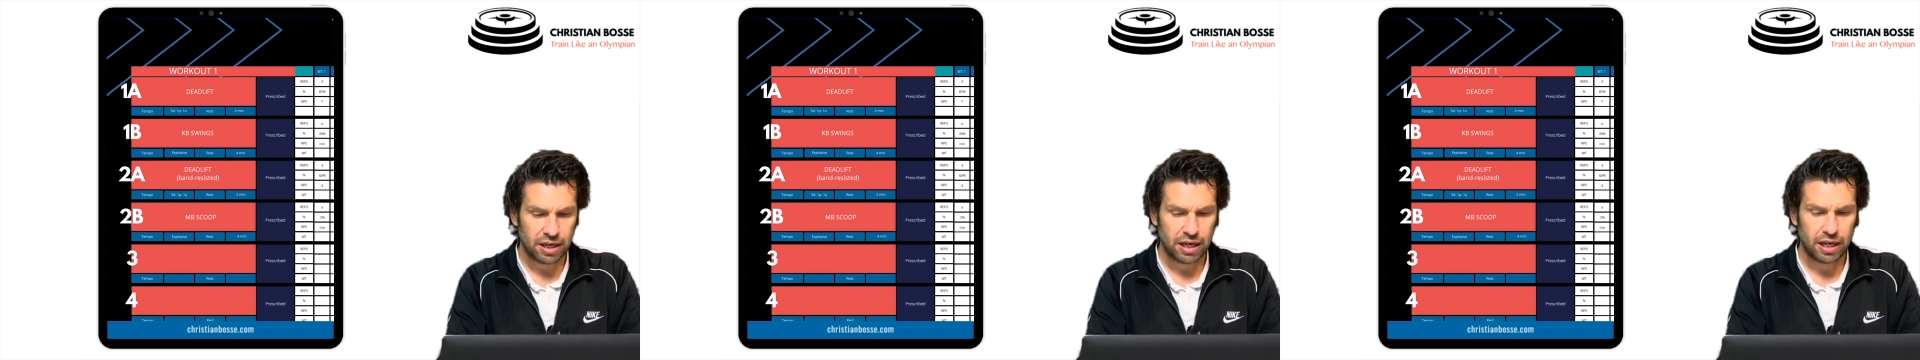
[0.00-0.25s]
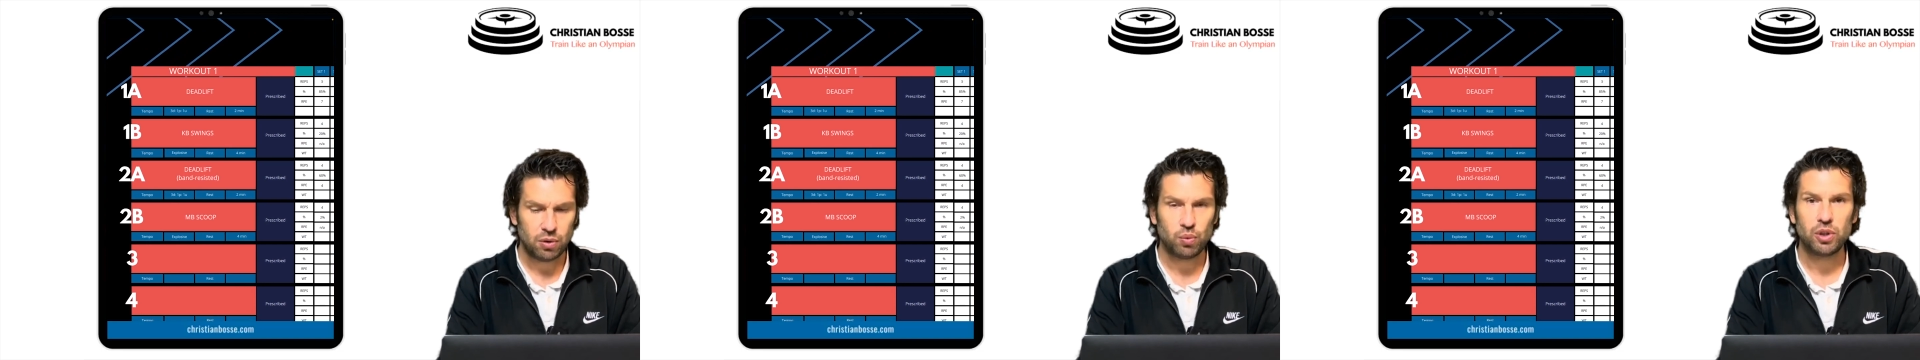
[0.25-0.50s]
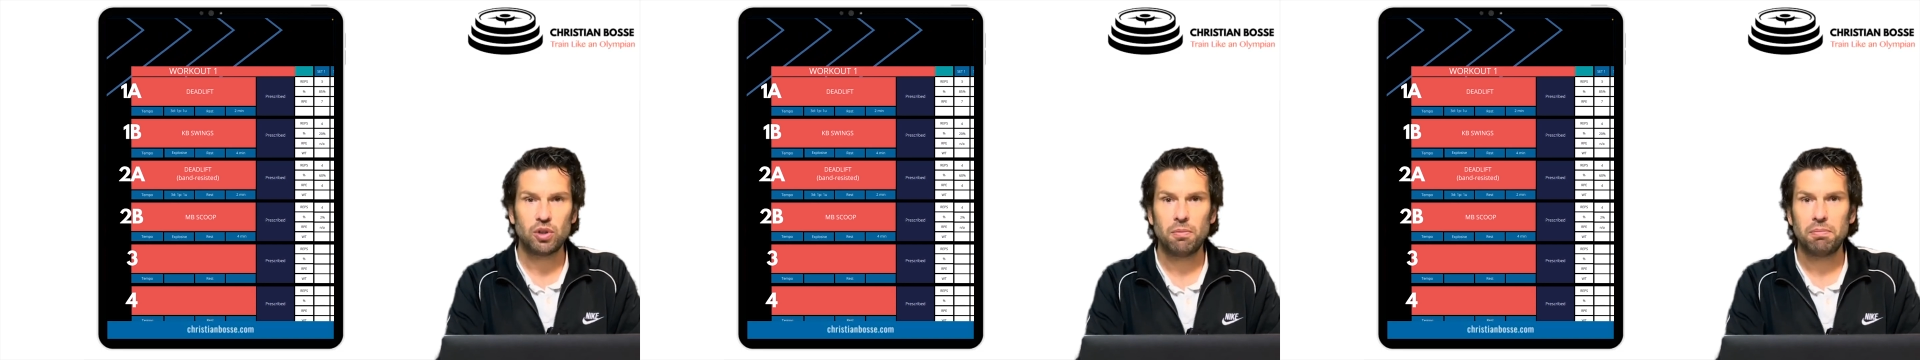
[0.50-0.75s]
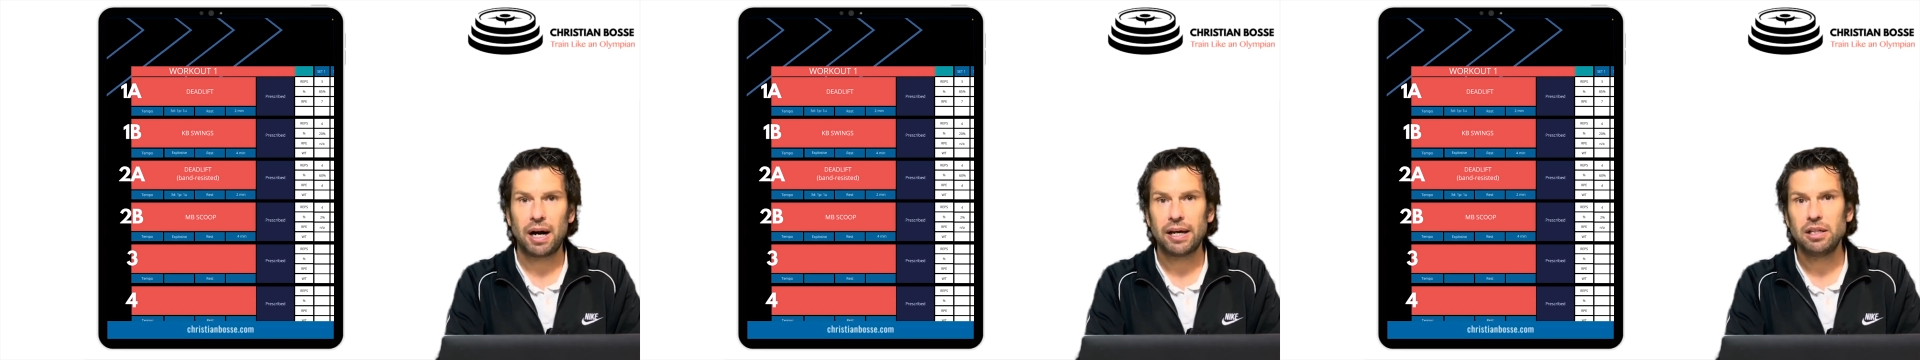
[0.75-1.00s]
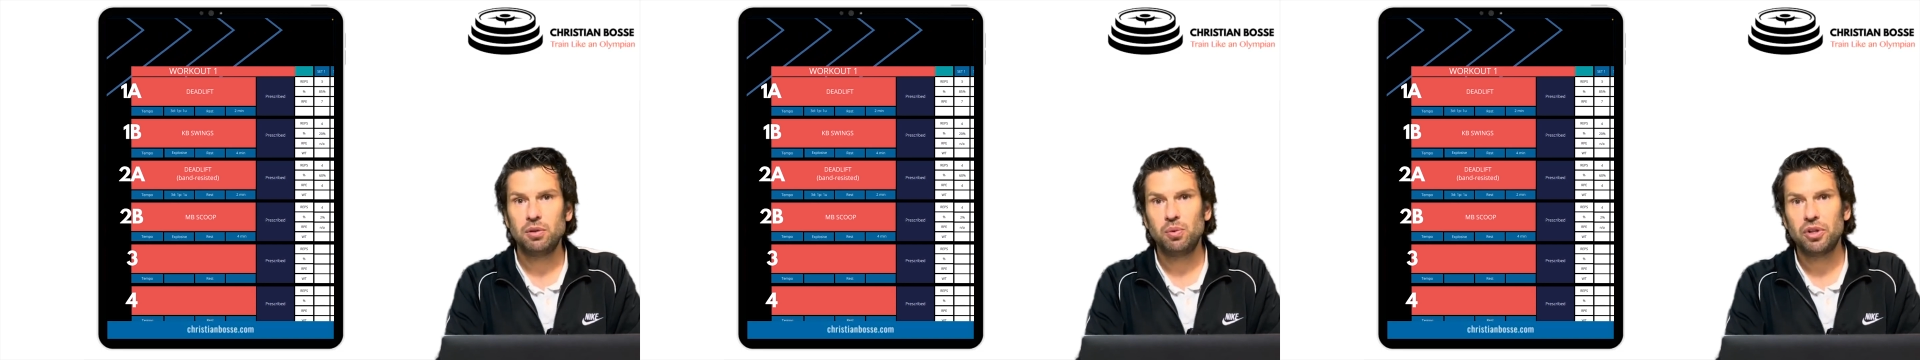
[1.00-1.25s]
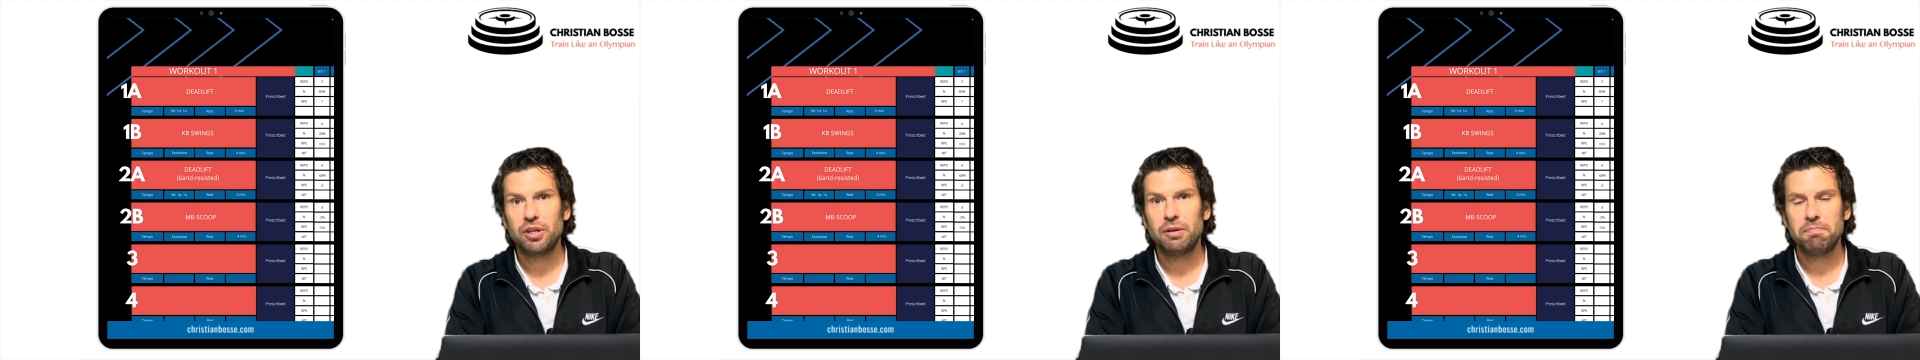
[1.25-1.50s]
and we combine it
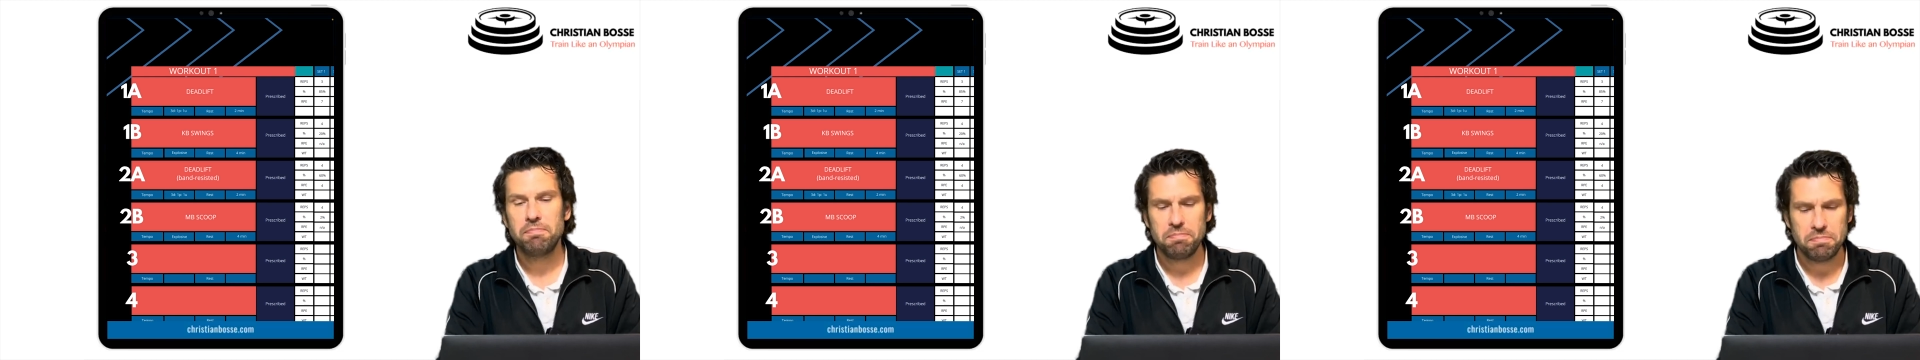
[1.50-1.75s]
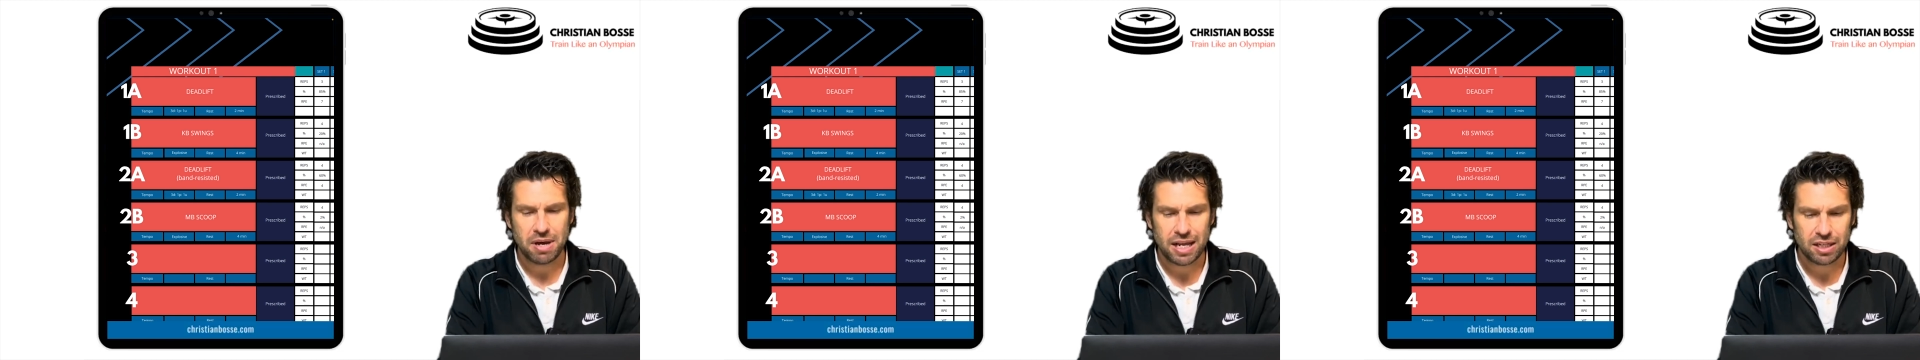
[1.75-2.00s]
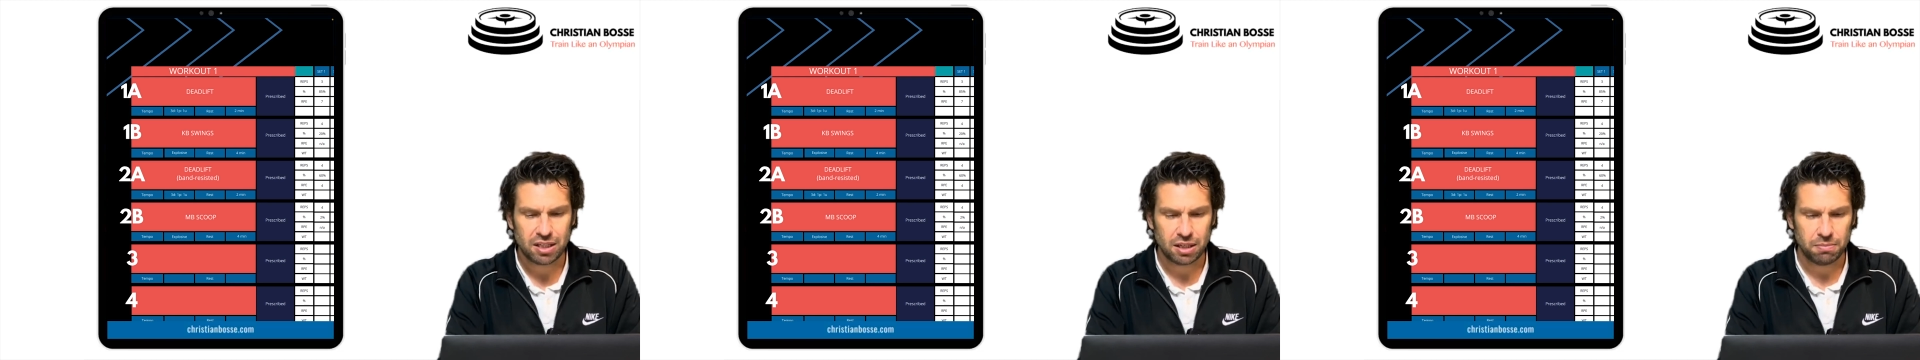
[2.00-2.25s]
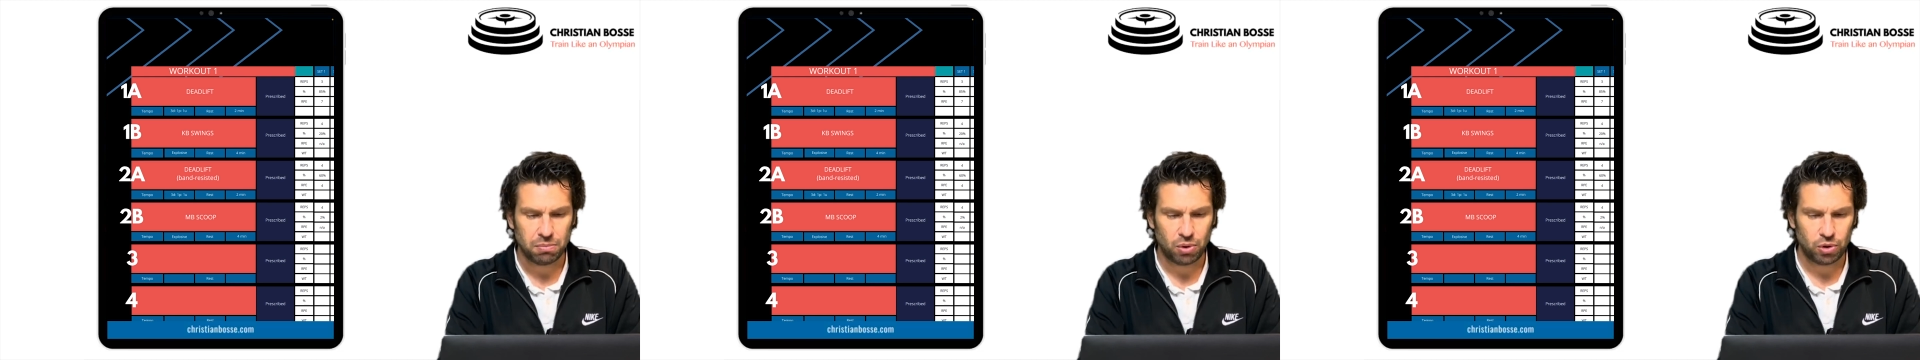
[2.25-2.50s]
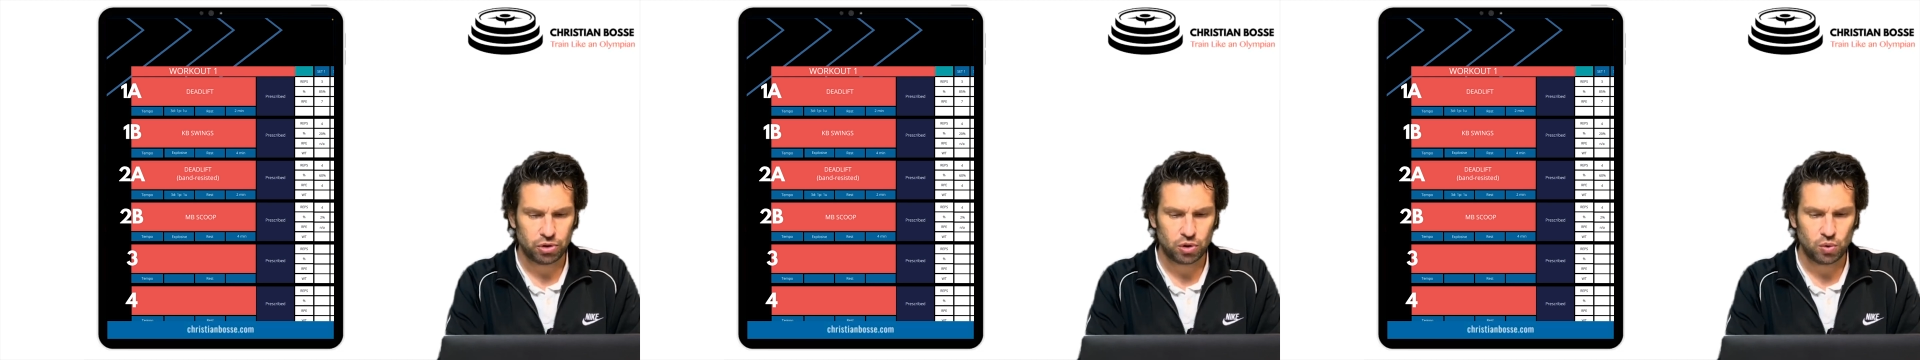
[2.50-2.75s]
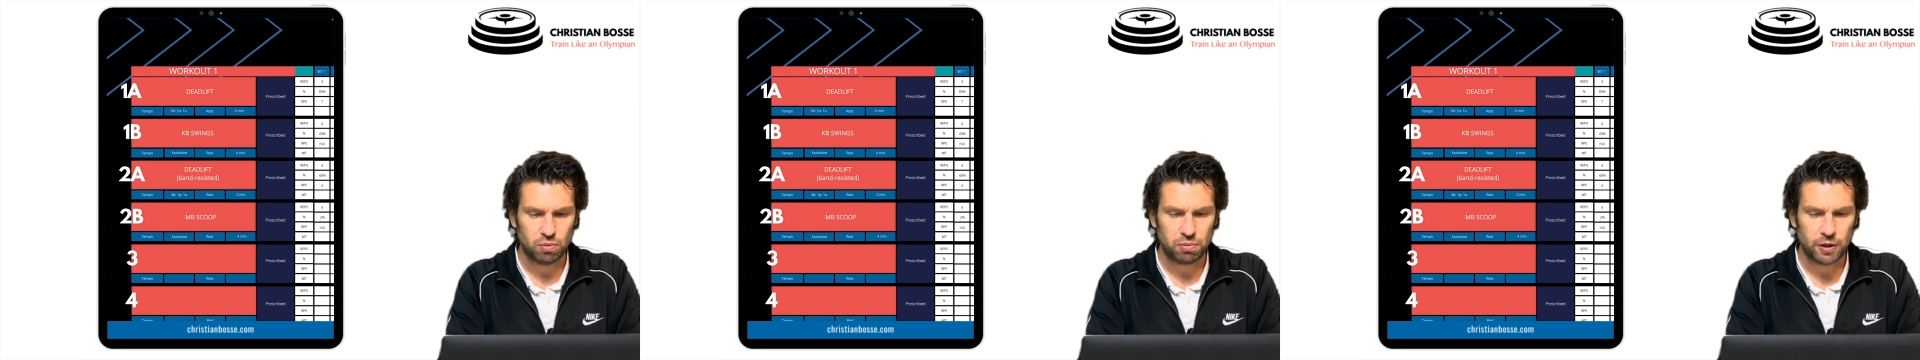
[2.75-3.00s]
with the medicine ball
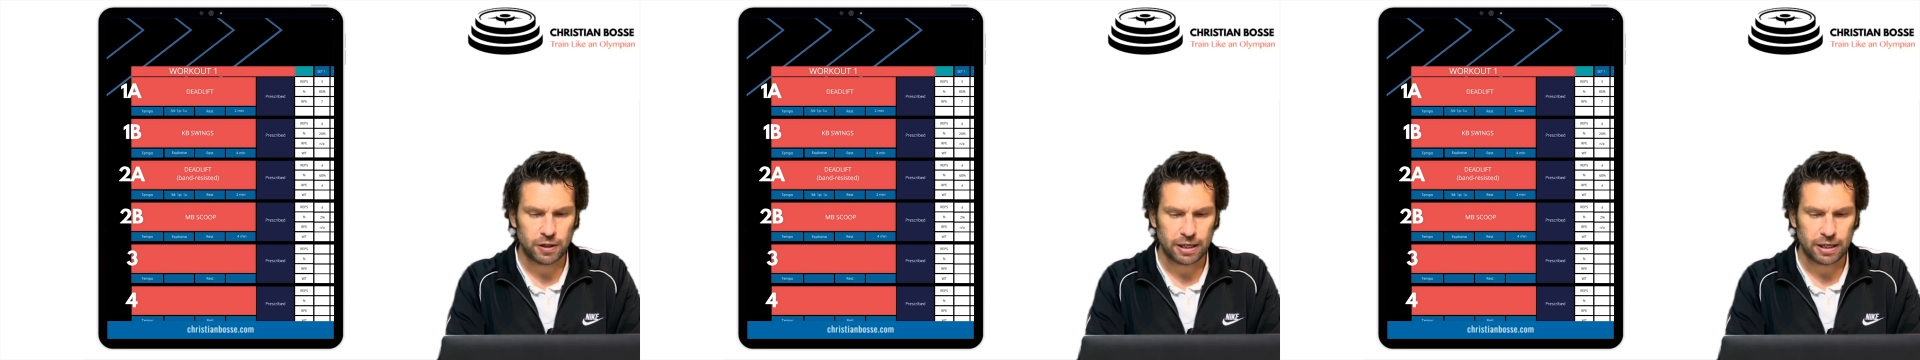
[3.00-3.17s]
scoop.